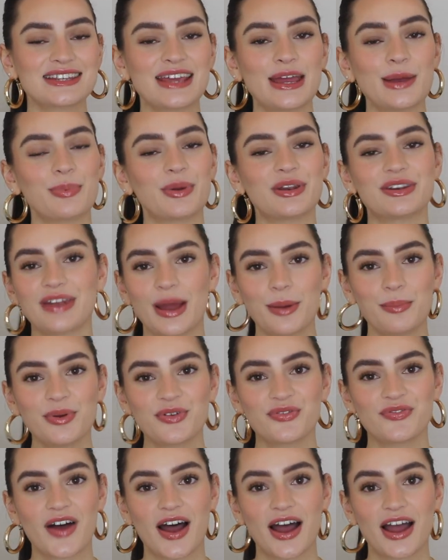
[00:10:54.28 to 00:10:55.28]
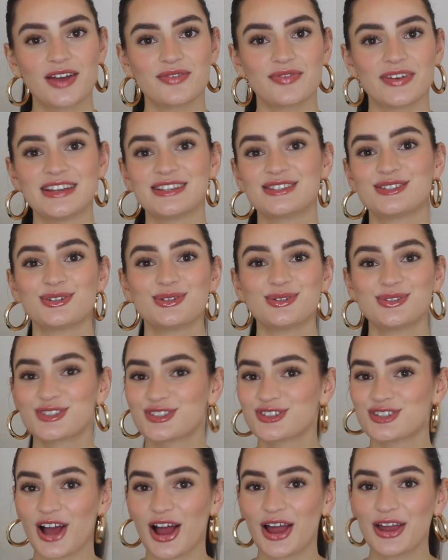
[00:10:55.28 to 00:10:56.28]
tip number five is to
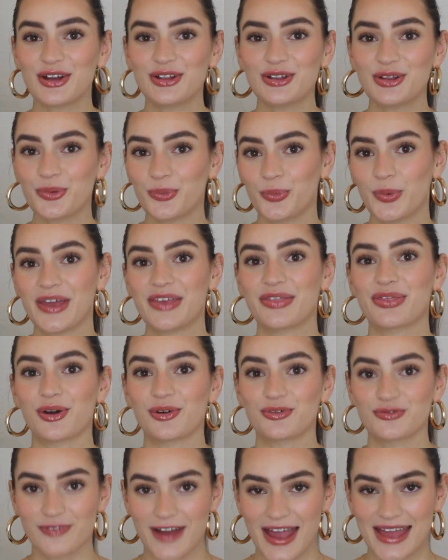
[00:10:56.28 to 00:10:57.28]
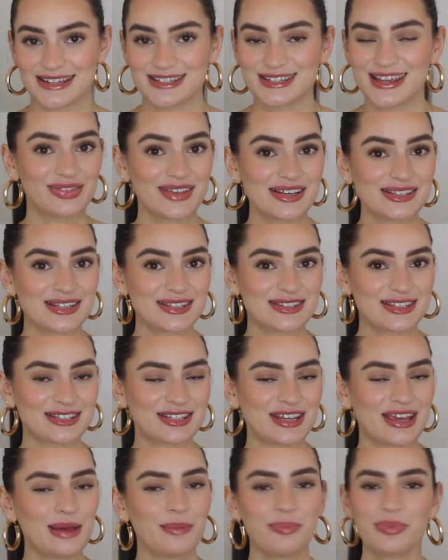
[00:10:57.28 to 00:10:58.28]
style with red. This is a
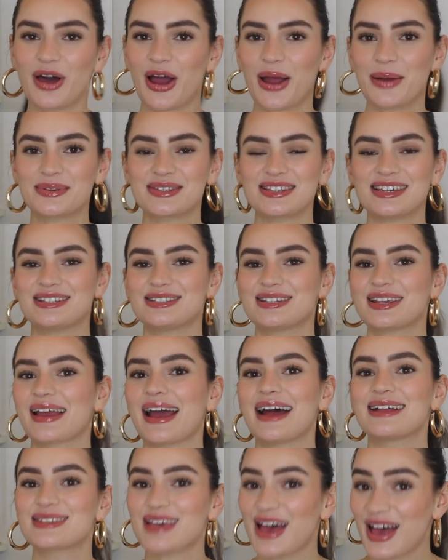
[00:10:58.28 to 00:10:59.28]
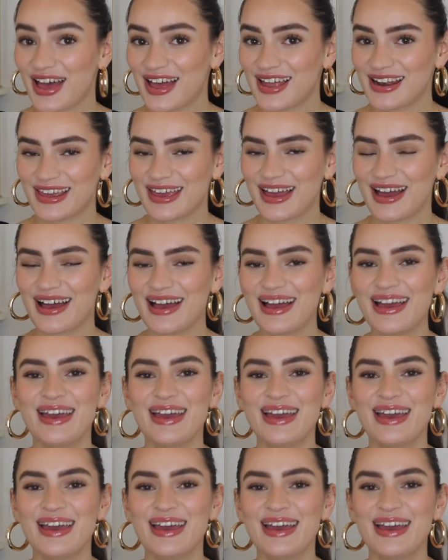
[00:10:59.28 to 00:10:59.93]
tip that I was hinting at earlier.